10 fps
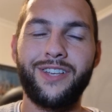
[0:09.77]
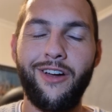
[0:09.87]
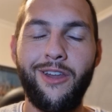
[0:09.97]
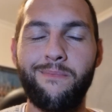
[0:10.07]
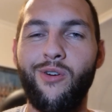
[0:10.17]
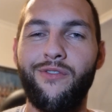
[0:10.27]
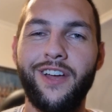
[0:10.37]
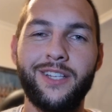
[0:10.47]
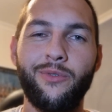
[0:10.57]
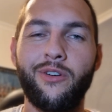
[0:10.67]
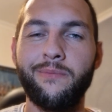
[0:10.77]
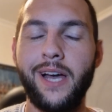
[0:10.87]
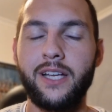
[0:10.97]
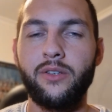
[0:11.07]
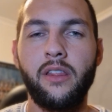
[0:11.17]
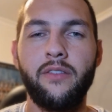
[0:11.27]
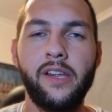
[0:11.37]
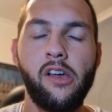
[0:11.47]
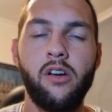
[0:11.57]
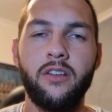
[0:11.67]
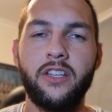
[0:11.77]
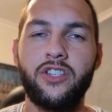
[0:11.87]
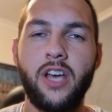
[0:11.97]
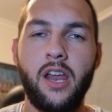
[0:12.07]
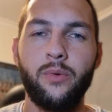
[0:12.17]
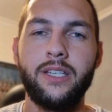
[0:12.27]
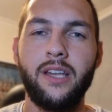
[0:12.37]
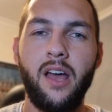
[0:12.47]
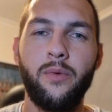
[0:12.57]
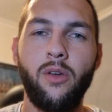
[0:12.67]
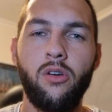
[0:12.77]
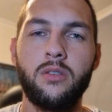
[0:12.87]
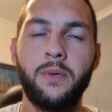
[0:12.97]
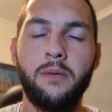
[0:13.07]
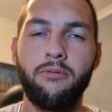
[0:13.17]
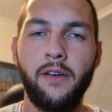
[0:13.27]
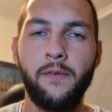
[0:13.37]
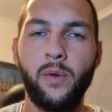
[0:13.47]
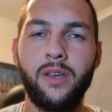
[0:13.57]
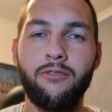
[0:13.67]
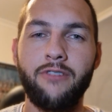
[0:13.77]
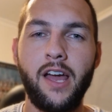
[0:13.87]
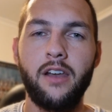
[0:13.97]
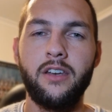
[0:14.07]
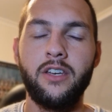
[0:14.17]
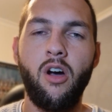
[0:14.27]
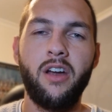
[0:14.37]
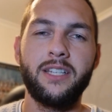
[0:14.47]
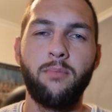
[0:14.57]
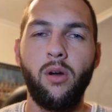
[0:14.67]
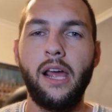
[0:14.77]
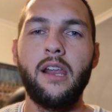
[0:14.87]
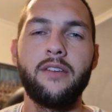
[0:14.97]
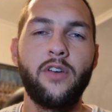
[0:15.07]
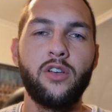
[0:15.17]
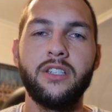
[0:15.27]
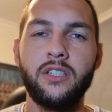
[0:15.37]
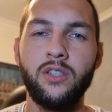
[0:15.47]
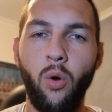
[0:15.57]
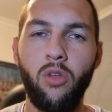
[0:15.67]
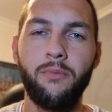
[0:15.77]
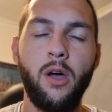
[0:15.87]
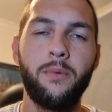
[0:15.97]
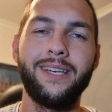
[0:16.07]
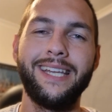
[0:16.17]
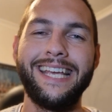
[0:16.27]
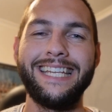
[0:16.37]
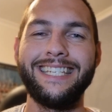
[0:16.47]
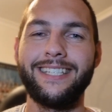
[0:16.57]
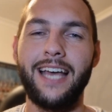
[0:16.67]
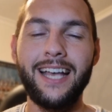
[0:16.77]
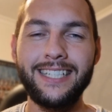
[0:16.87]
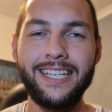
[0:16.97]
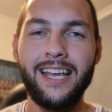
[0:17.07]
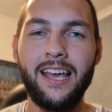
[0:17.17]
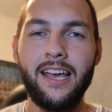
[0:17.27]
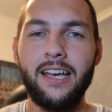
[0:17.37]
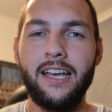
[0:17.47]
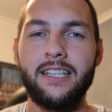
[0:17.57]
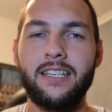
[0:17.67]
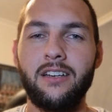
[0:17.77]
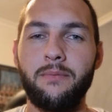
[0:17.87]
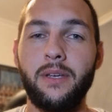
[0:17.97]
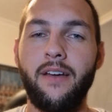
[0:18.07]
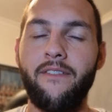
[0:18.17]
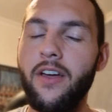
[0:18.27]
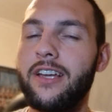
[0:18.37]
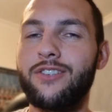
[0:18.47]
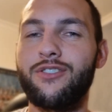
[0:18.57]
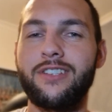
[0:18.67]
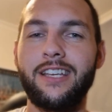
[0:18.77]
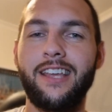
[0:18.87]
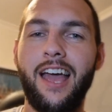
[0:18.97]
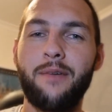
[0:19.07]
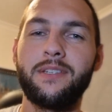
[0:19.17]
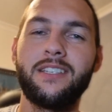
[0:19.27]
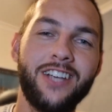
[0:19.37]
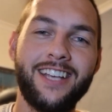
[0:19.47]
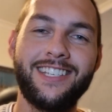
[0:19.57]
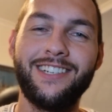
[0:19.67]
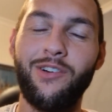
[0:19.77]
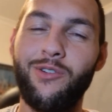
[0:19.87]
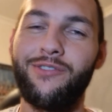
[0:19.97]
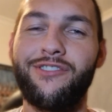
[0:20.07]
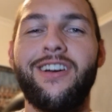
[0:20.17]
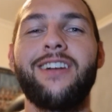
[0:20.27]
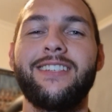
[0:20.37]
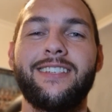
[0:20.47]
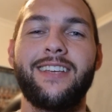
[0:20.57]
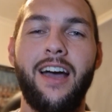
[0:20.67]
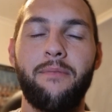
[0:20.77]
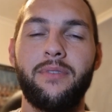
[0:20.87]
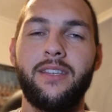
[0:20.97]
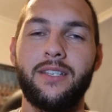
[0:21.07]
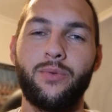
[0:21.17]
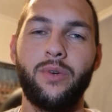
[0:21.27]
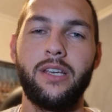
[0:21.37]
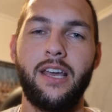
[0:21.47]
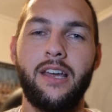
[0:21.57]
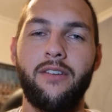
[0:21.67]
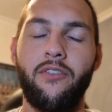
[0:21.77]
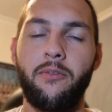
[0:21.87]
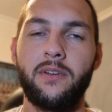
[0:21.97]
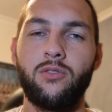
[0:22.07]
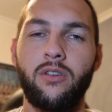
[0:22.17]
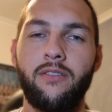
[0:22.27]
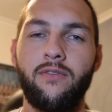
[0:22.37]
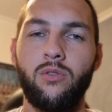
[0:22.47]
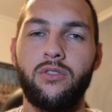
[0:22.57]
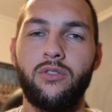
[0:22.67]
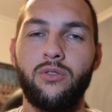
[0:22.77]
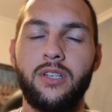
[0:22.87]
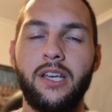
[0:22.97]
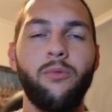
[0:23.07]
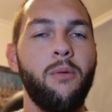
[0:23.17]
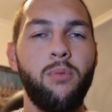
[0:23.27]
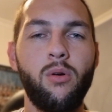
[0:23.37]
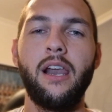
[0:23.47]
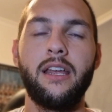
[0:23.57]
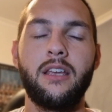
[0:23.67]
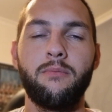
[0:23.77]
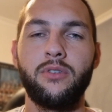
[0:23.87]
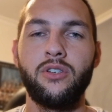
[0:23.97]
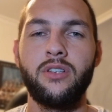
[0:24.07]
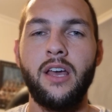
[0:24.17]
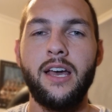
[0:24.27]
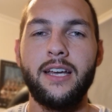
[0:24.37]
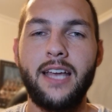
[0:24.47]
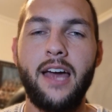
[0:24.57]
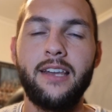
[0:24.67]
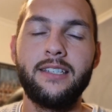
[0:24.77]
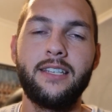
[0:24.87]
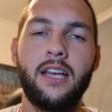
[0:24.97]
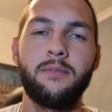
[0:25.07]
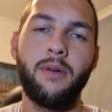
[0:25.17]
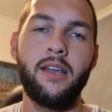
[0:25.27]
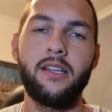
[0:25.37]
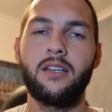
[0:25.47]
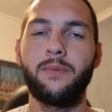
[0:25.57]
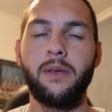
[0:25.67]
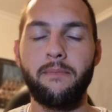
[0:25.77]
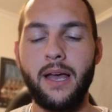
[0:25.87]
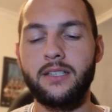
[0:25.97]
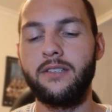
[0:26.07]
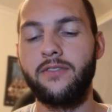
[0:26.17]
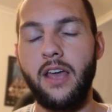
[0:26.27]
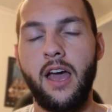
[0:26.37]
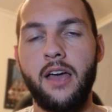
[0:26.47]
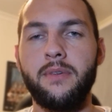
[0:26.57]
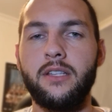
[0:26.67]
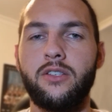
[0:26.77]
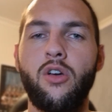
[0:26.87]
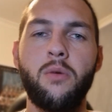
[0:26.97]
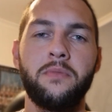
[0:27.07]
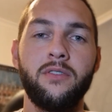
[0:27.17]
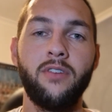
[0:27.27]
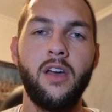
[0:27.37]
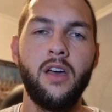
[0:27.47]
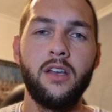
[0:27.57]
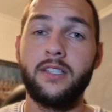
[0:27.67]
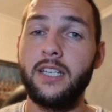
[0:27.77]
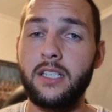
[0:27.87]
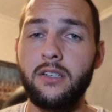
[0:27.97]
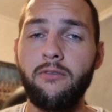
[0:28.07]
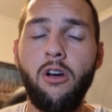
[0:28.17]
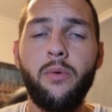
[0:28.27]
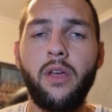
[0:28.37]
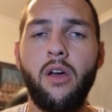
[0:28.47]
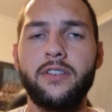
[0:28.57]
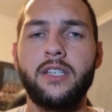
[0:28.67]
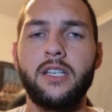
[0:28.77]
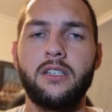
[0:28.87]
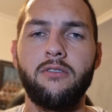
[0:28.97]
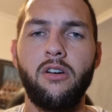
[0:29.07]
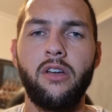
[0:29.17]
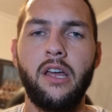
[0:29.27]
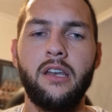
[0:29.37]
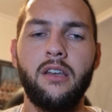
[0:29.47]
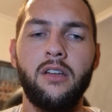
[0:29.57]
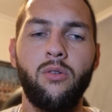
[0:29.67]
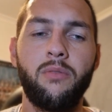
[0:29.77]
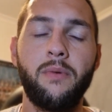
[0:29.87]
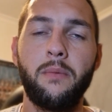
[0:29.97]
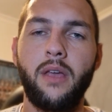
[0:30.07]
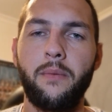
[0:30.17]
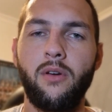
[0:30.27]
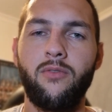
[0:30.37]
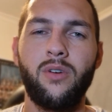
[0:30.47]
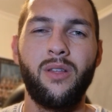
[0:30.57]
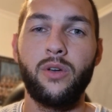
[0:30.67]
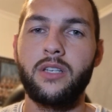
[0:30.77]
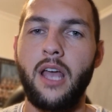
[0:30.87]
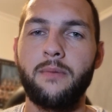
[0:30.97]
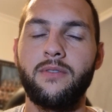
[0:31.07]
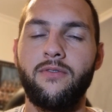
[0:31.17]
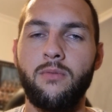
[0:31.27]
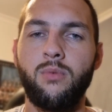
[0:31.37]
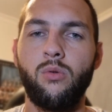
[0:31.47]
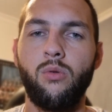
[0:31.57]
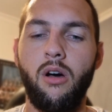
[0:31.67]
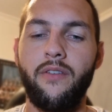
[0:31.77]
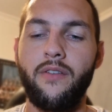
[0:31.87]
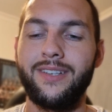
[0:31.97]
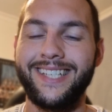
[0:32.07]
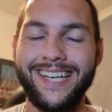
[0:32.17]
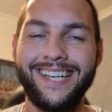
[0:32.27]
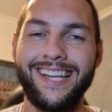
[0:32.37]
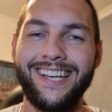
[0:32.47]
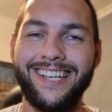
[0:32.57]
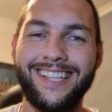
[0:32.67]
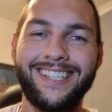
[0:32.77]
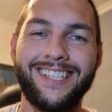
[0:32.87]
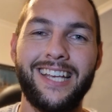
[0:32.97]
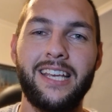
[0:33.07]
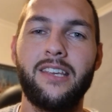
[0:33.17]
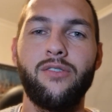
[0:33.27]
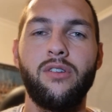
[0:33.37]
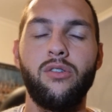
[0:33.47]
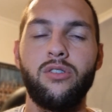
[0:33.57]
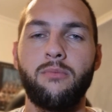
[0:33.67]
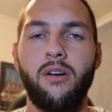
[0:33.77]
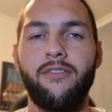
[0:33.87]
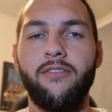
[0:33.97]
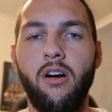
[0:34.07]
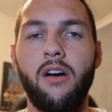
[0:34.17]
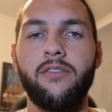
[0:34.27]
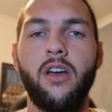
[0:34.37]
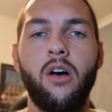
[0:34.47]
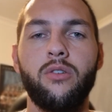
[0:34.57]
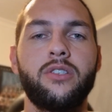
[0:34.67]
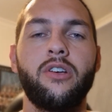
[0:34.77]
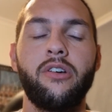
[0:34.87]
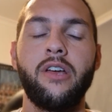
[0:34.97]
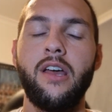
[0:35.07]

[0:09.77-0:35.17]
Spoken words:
going on, Port fans? Welcome back to another video on the channel, and today we're going to be previewing round 9. It's Port Adelaide versus North Melbourne in Tassie. It's going to be a very interesting game. It's the Jason Horne-Francis Cup this weekend. I'm very much looking forward to seeing what Port Adelaide can produce down in Tasmania. It's going to be a massive game in terms of 6 in a row. We're going for 6 in a row, and North Melbourne coming off one of the worst games of football I've ever seen against St Kilda, losing by 5 goals. So